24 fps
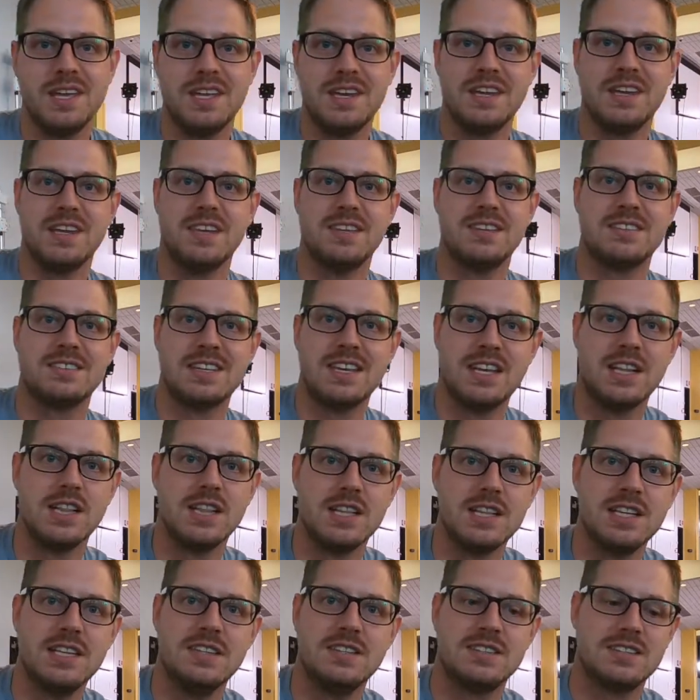It is
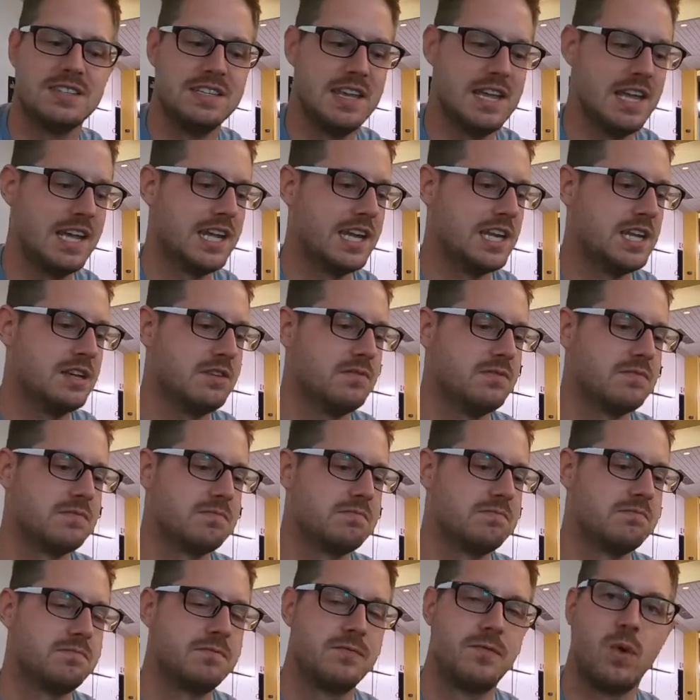at least negative
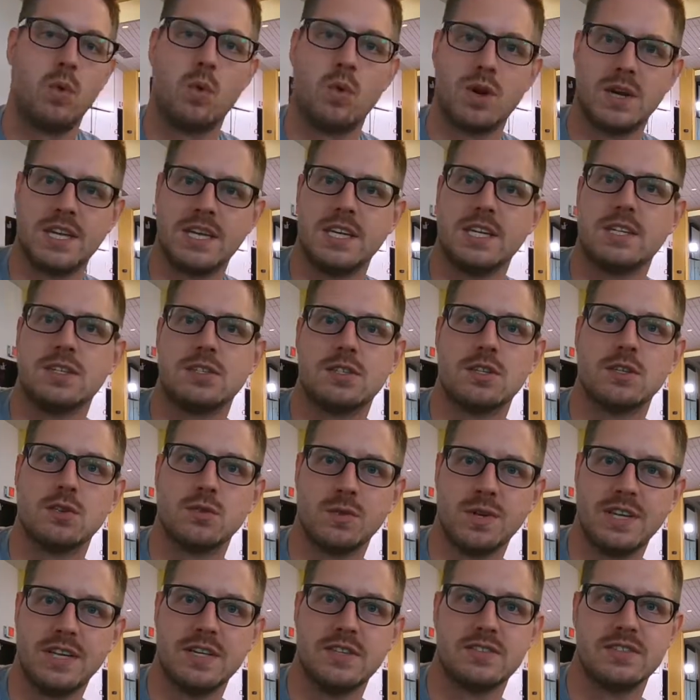40
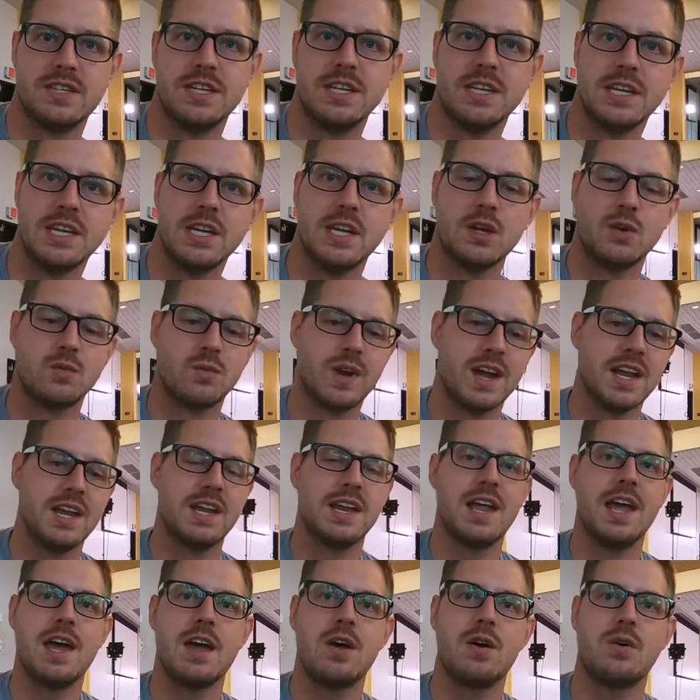degrees in here
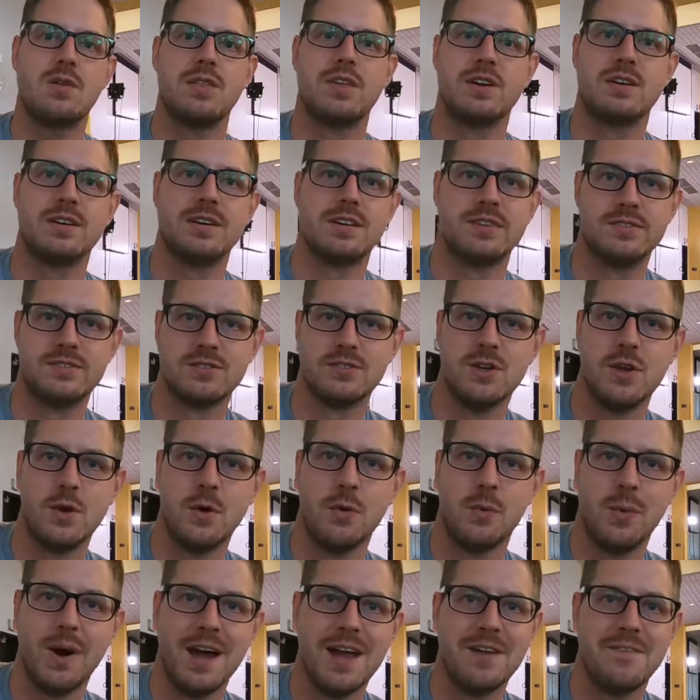right now. There is no
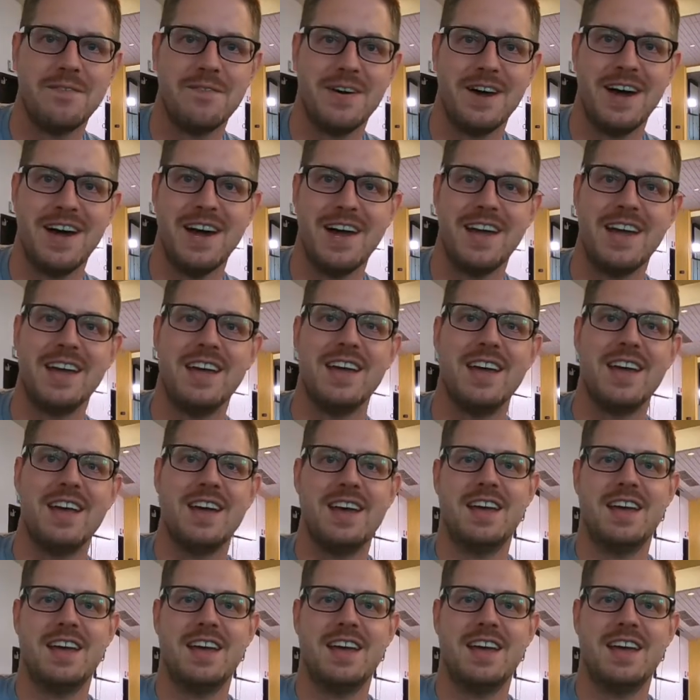Wi-Fi,